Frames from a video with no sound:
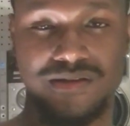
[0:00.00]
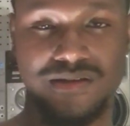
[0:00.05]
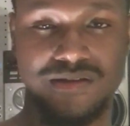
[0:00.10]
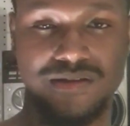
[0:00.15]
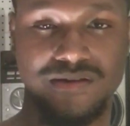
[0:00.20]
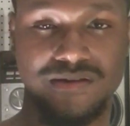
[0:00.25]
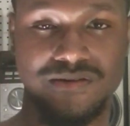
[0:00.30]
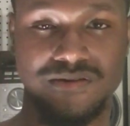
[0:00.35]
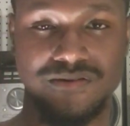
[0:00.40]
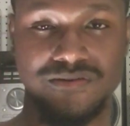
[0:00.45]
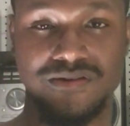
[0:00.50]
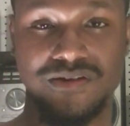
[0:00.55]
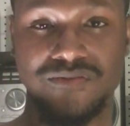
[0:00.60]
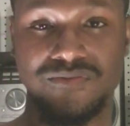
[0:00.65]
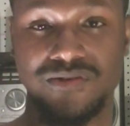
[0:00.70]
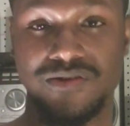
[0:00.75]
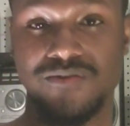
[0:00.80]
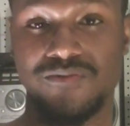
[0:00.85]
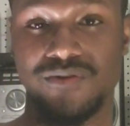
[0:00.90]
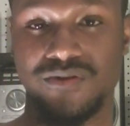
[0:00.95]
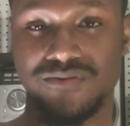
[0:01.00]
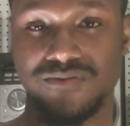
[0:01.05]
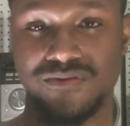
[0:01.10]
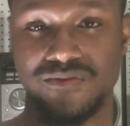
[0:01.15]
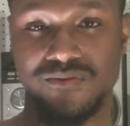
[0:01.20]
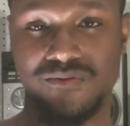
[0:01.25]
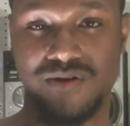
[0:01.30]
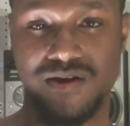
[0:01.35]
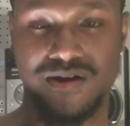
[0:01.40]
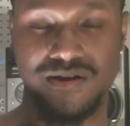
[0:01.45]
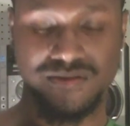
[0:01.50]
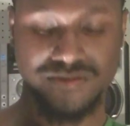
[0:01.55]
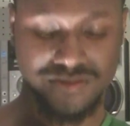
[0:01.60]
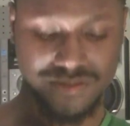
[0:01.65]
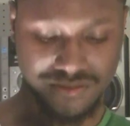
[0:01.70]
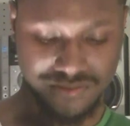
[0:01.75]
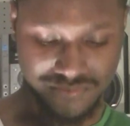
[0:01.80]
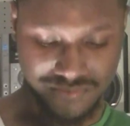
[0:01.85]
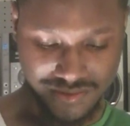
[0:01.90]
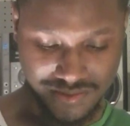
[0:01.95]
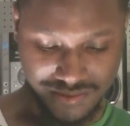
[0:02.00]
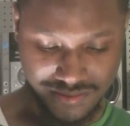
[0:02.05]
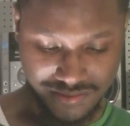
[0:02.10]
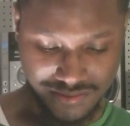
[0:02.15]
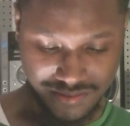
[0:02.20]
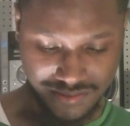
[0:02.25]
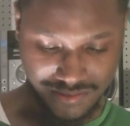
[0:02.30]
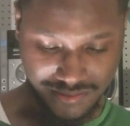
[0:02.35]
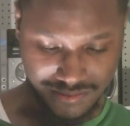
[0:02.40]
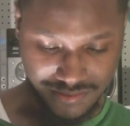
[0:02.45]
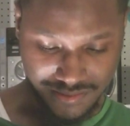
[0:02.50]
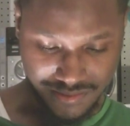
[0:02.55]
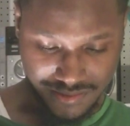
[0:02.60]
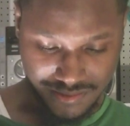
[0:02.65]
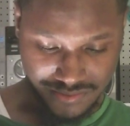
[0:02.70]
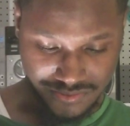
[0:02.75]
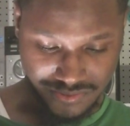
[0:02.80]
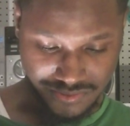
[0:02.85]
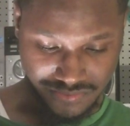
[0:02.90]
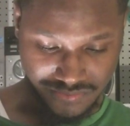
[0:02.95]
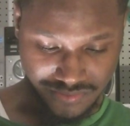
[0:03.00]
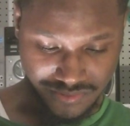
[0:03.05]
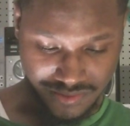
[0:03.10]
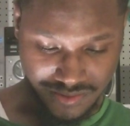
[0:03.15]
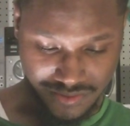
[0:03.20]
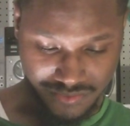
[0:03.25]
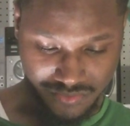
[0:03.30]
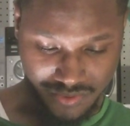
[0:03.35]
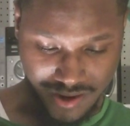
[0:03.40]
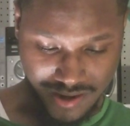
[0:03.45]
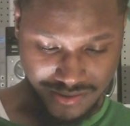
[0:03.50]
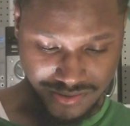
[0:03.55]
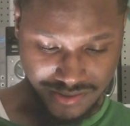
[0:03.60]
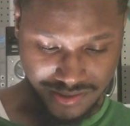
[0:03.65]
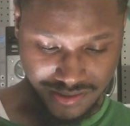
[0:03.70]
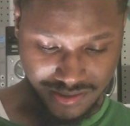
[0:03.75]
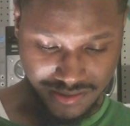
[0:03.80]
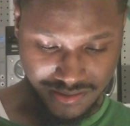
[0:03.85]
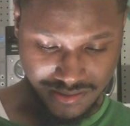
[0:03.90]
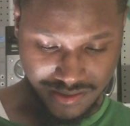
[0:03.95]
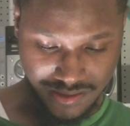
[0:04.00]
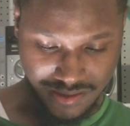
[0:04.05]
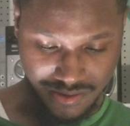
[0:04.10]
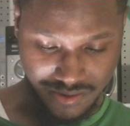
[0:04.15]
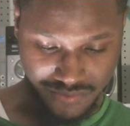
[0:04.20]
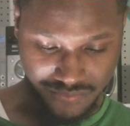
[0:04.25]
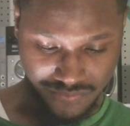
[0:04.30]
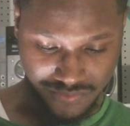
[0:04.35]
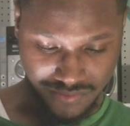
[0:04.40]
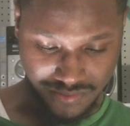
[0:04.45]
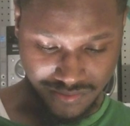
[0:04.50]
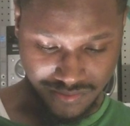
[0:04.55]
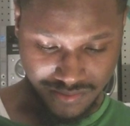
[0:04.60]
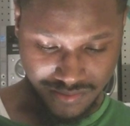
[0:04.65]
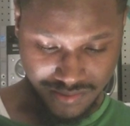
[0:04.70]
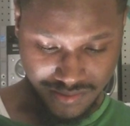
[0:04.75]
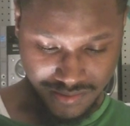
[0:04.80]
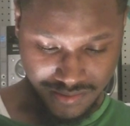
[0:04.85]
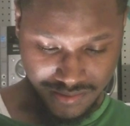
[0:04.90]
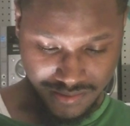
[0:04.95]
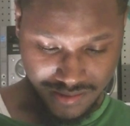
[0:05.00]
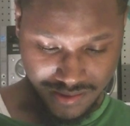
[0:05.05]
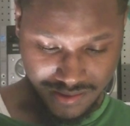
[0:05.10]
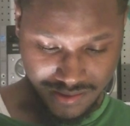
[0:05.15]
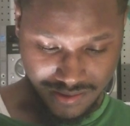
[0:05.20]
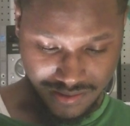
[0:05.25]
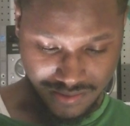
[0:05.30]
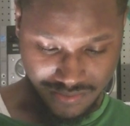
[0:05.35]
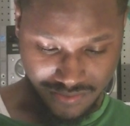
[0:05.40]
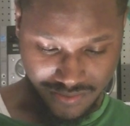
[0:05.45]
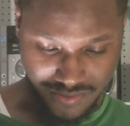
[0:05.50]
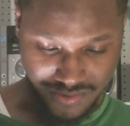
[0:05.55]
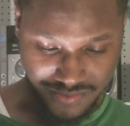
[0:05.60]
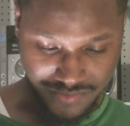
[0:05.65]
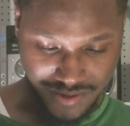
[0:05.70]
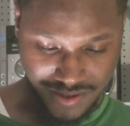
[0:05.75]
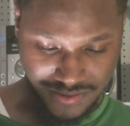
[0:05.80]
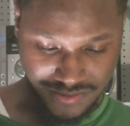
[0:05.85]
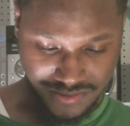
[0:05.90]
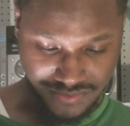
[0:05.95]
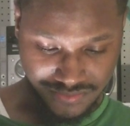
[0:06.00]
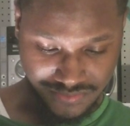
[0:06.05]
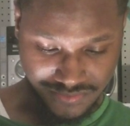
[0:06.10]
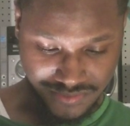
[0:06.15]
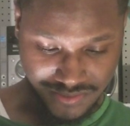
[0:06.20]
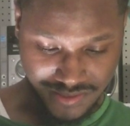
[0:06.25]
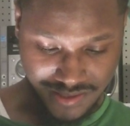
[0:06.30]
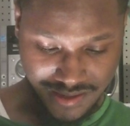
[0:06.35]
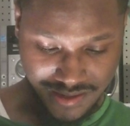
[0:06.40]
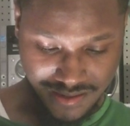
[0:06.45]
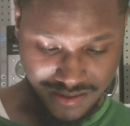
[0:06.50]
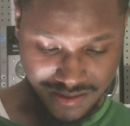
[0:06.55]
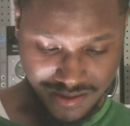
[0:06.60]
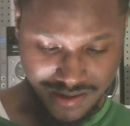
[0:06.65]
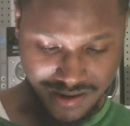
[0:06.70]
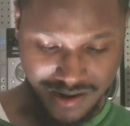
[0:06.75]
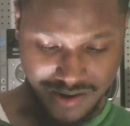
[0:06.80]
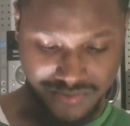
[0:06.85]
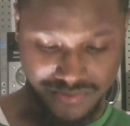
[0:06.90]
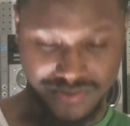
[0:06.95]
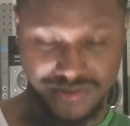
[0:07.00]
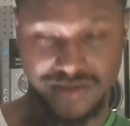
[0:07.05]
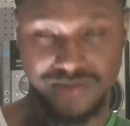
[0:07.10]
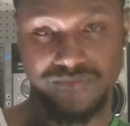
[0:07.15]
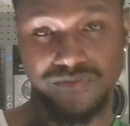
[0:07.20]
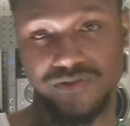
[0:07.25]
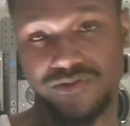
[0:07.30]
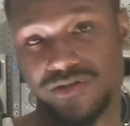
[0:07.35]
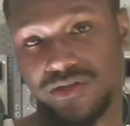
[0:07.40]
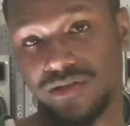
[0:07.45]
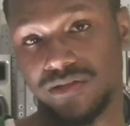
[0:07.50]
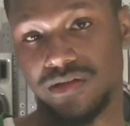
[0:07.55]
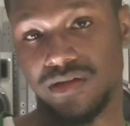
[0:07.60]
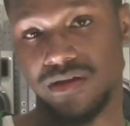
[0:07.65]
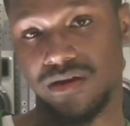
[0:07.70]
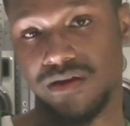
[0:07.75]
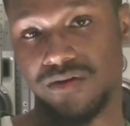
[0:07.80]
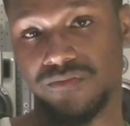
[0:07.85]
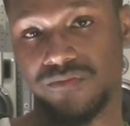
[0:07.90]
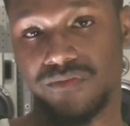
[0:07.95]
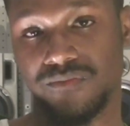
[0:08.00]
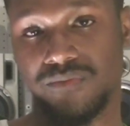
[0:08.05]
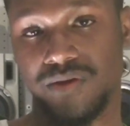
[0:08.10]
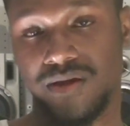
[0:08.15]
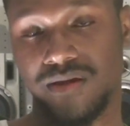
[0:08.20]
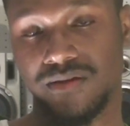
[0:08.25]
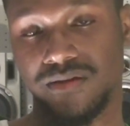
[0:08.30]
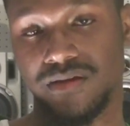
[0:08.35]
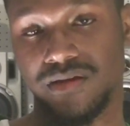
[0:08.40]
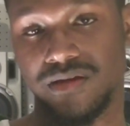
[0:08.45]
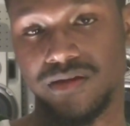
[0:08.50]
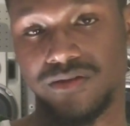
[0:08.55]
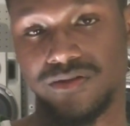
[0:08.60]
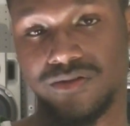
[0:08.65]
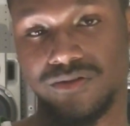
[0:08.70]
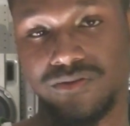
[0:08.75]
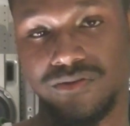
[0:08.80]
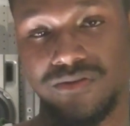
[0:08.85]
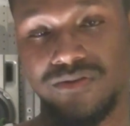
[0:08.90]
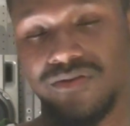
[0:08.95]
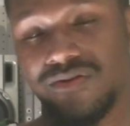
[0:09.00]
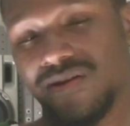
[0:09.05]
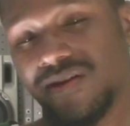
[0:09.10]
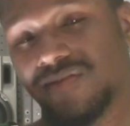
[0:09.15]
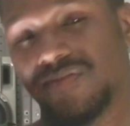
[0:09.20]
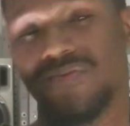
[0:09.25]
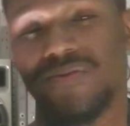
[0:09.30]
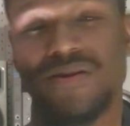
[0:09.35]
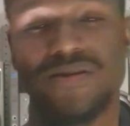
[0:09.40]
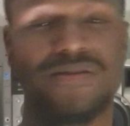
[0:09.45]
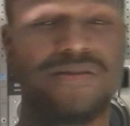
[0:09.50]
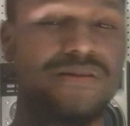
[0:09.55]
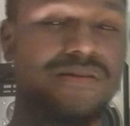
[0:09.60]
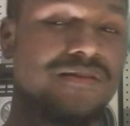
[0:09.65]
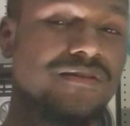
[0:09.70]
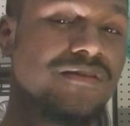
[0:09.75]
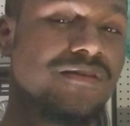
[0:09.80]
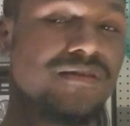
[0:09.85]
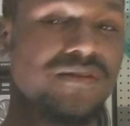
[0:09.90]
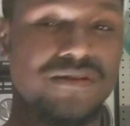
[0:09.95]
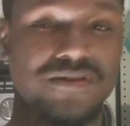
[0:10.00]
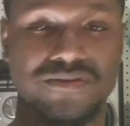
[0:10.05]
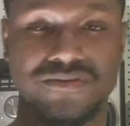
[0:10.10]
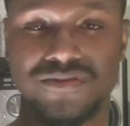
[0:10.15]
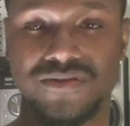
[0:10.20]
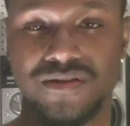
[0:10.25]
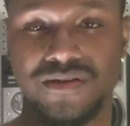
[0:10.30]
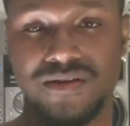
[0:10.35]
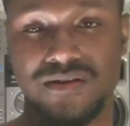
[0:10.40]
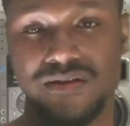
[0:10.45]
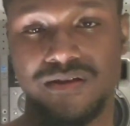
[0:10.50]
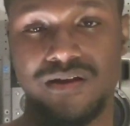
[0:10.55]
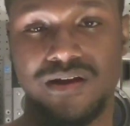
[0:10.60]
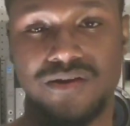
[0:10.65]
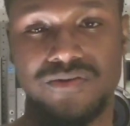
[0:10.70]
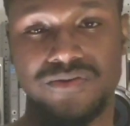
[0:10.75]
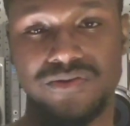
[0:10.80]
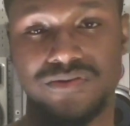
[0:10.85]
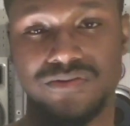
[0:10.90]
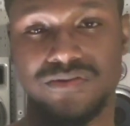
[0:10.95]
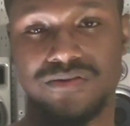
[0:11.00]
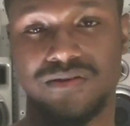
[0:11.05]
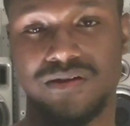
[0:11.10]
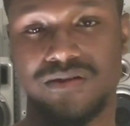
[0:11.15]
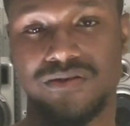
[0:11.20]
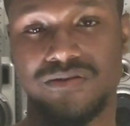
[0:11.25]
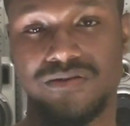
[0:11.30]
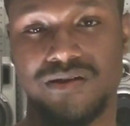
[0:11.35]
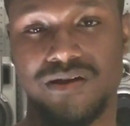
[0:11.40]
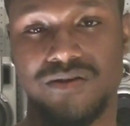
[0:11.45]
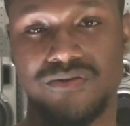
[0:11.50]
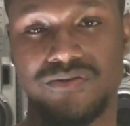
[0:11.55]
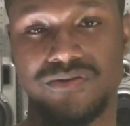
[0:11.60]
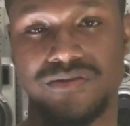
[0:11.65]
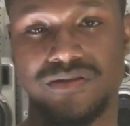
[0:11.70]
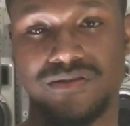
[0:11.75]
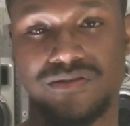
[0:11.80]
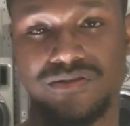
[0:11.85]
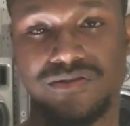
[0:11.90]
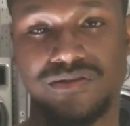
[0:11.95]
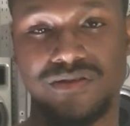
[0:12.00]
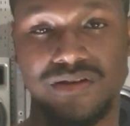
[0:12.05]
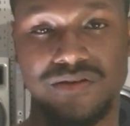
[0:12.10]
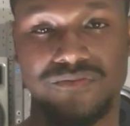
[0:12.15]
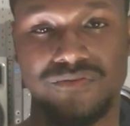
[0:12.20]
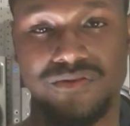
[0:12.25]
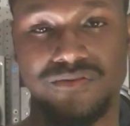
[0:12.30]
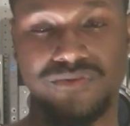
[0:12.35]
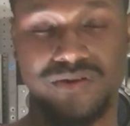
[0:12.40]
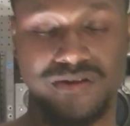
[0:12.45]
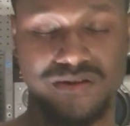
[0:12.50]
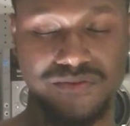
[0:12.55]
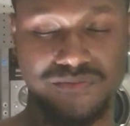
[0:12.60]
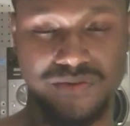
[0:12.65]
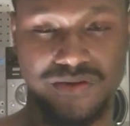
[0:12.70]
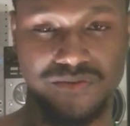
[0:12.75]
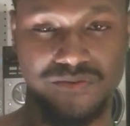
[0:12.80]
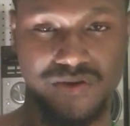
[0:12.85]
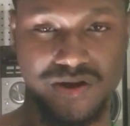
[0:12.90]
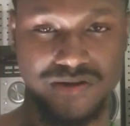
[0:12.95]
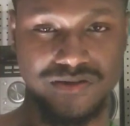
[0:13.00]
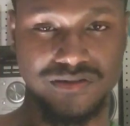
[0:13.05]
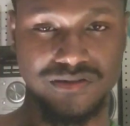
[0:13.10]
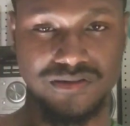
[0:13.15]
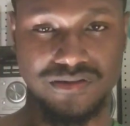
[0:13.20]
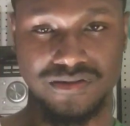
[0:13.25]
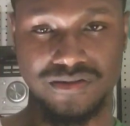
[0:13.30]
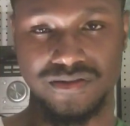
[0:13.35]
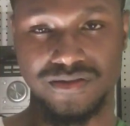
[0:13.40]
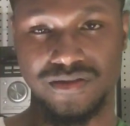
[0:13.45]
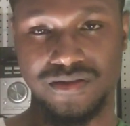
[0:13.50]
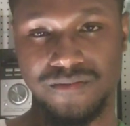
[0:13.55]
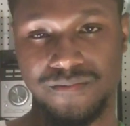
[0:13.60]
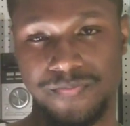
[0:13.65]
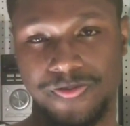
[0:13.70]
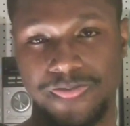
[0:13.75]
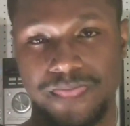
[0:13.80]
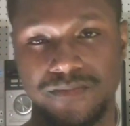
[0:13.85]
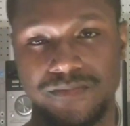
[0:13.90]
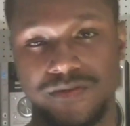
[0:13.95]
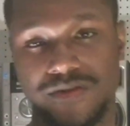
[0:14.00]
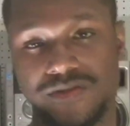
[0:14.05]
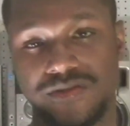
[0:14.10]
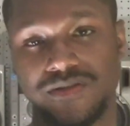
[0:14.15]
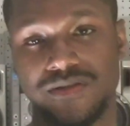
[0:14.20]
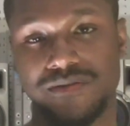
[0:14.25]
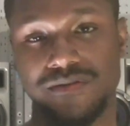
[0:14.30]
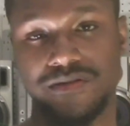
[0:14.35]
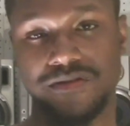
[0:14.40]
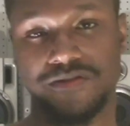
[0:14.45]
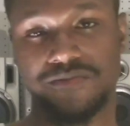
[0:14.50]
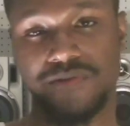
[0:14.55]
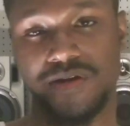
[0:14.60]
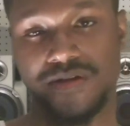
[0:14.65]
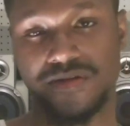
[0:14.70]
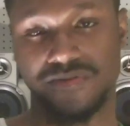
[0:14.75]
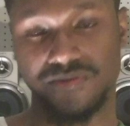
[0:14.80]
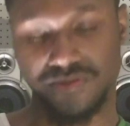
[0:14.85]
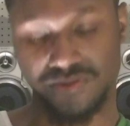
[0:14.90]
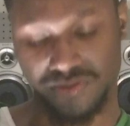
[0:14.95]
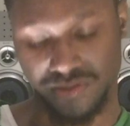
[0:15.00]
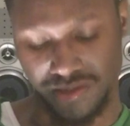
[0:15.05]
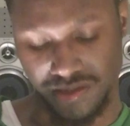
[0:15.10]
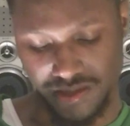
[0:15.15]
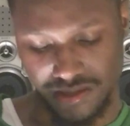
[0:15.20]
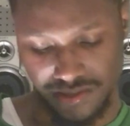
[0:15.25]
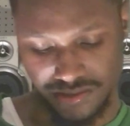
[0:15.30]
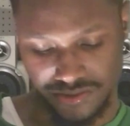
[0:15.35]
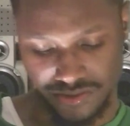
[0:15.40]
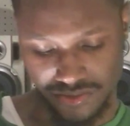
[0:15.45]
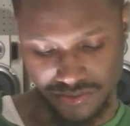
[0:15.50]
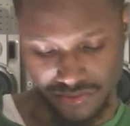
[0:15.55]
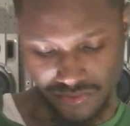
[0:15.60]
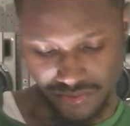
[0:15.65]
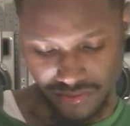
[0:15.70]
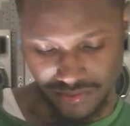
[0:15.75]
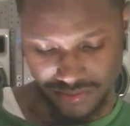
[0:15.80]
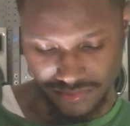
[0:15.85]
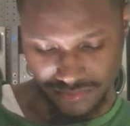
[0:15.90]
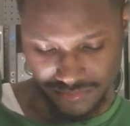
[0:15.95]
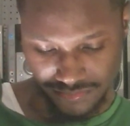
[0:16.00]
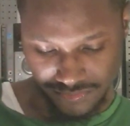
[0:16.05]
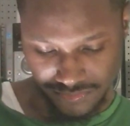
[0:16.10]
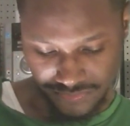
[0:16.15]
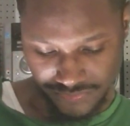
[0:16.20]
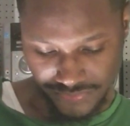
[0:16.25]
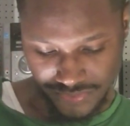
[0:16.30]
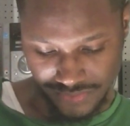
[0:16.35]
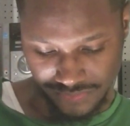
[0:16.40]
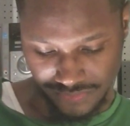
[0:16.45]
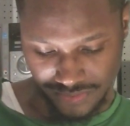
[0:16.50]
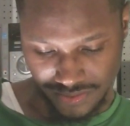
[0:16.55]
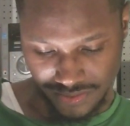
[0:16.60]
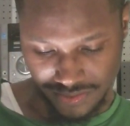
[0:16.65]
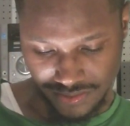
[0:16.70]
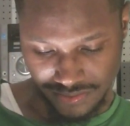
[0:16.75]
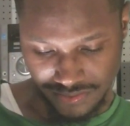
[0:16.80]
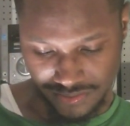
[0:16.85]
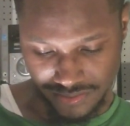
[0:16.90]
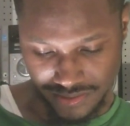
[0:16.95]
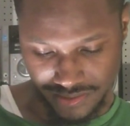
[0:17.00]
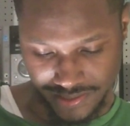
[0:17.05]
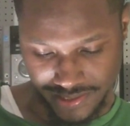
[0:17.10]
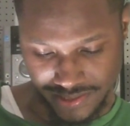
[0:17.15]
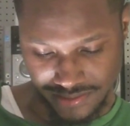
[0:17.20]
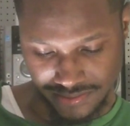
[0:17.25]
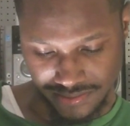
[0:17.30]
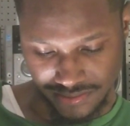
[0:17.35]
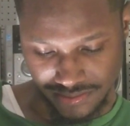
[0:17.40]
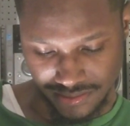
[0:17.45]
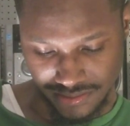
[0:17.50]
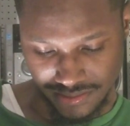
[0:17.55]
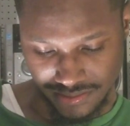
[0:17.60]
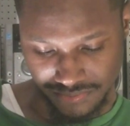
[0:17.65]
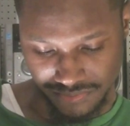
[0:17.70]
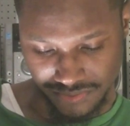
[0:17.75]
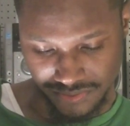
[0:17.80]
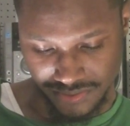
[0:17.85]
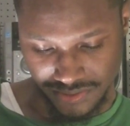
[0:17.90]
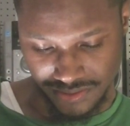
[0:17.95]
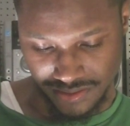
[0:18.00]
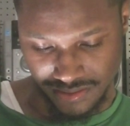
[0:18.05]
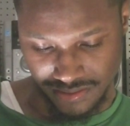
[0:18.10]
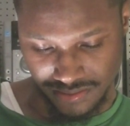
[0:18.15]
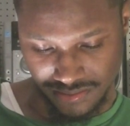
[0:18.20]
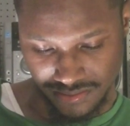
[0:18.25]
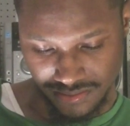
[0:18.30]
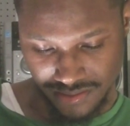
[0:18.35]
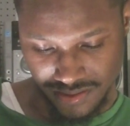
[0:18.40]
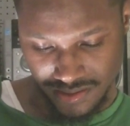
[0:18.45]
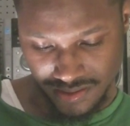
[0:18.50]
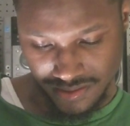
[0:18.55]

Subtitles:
and definitely worth the watch, if anything. So if you're going to watch anything over all the matches from tonight, I would definitely check that out from Backlash. So you don't have to watch anything else. I would just definitely recommend watching this match between Edge and Orton. Definitely another classic that they put together.